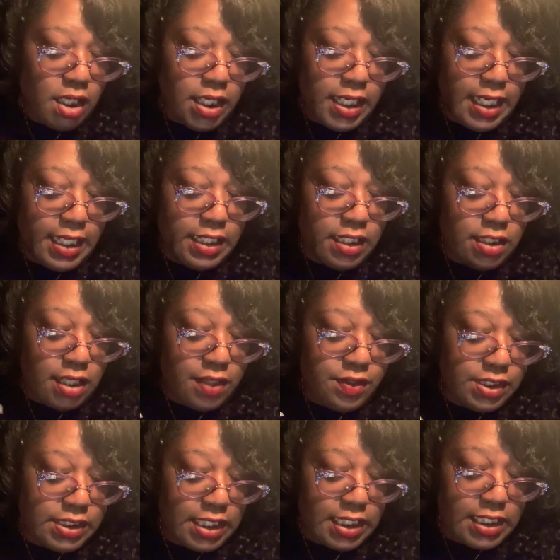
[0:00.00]
In another
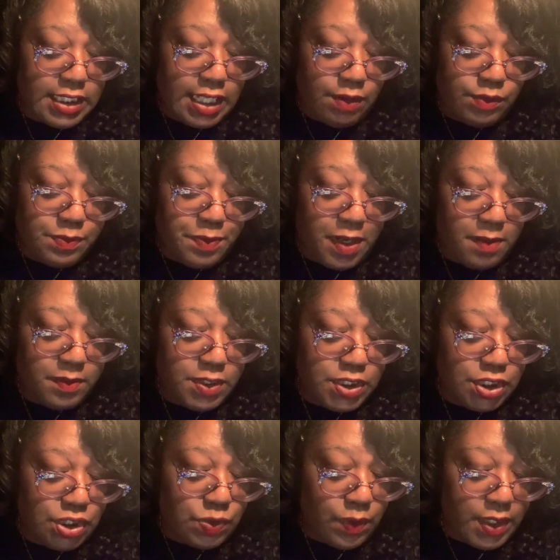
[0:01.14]
study that was published
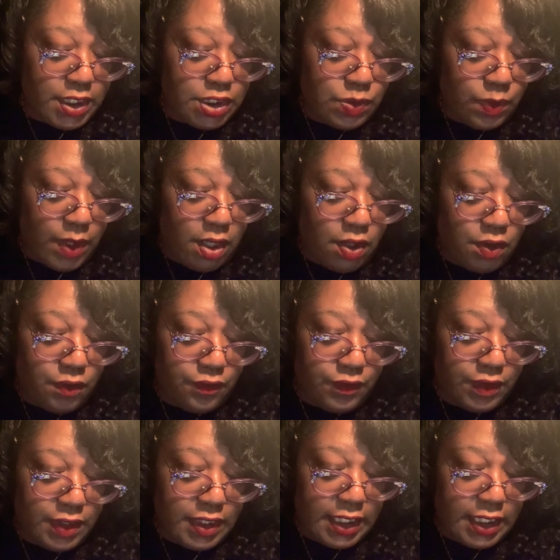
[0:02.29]
in 2012,